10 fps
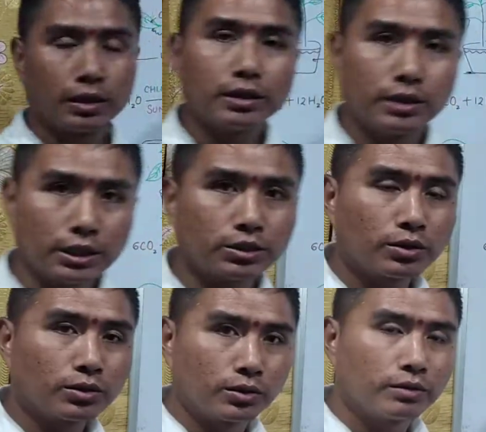Yes or
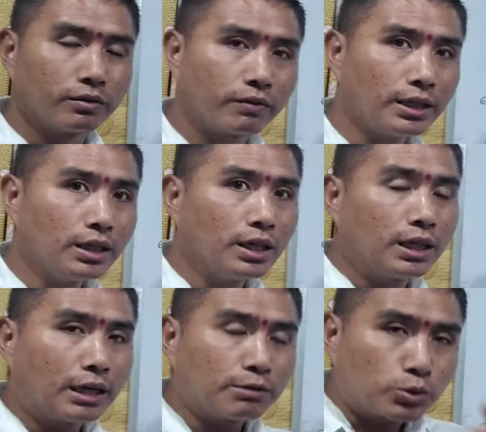no? Fine.
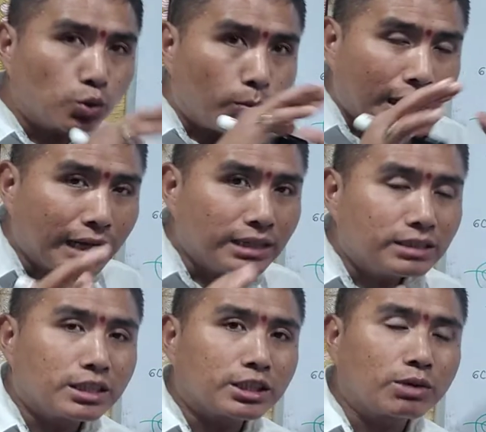Now stomata is
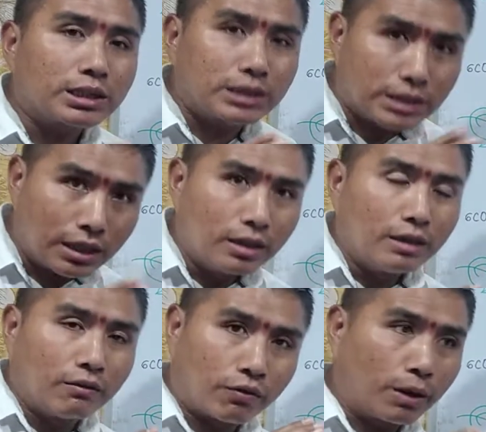the structure
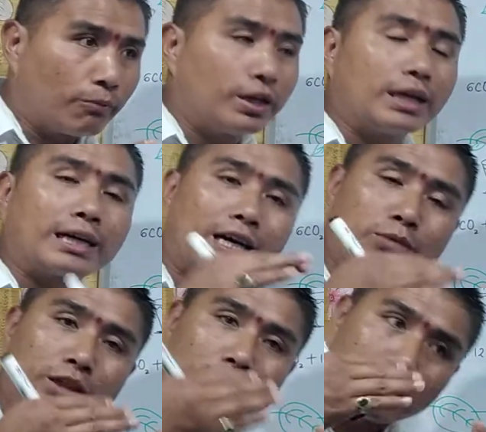from where
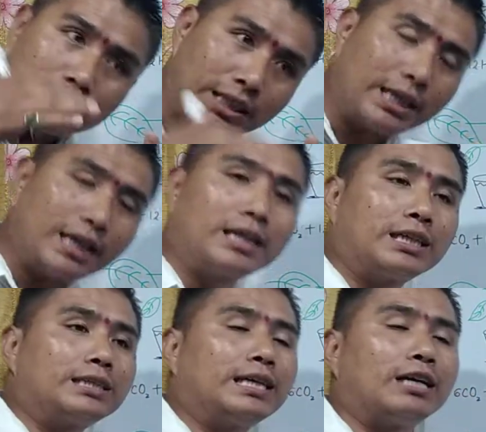carbon dioxide
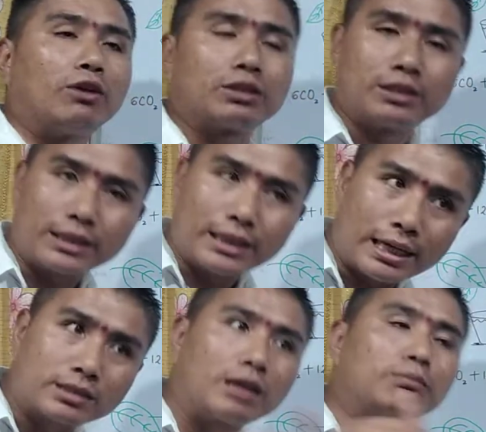enters and oxygen
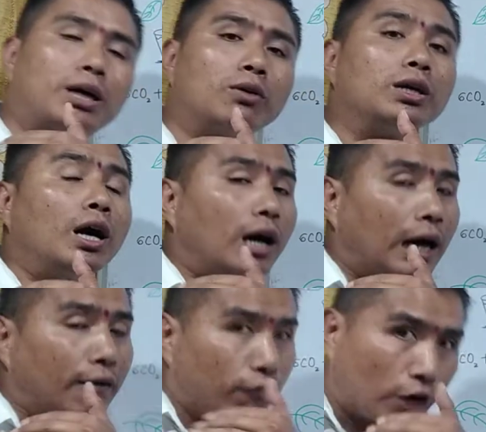gas come out,
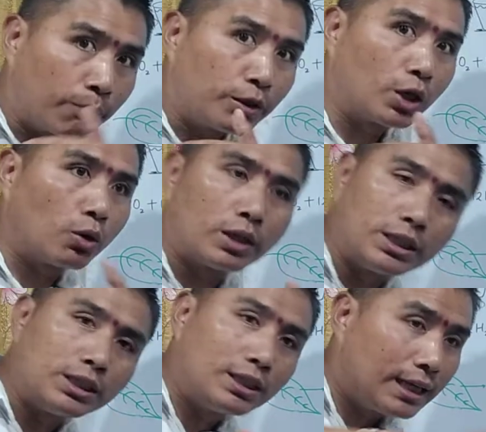and from there
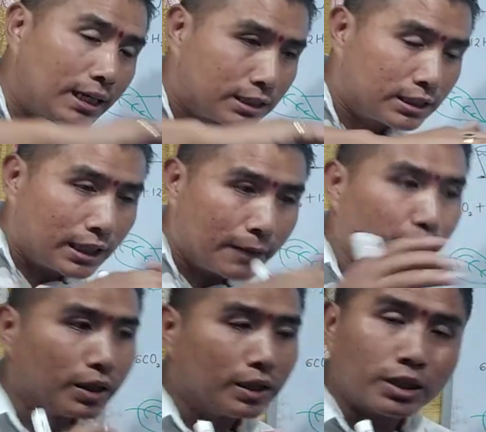only, in that
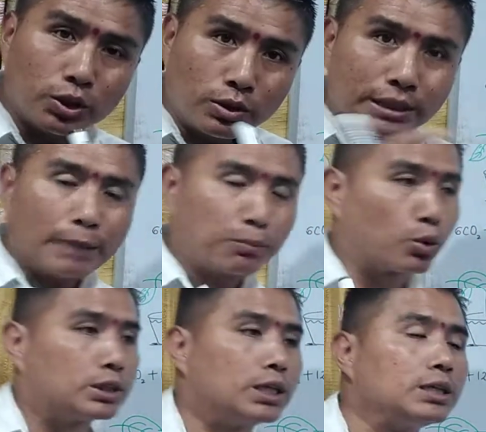same, during that
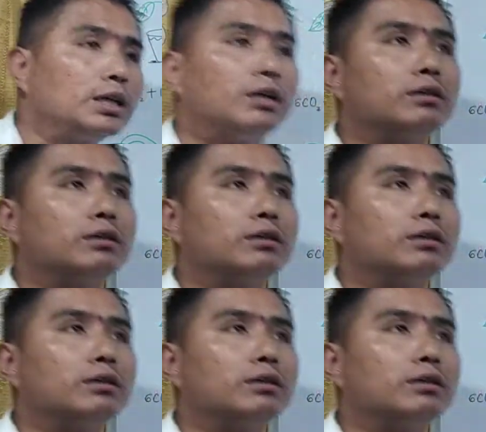process,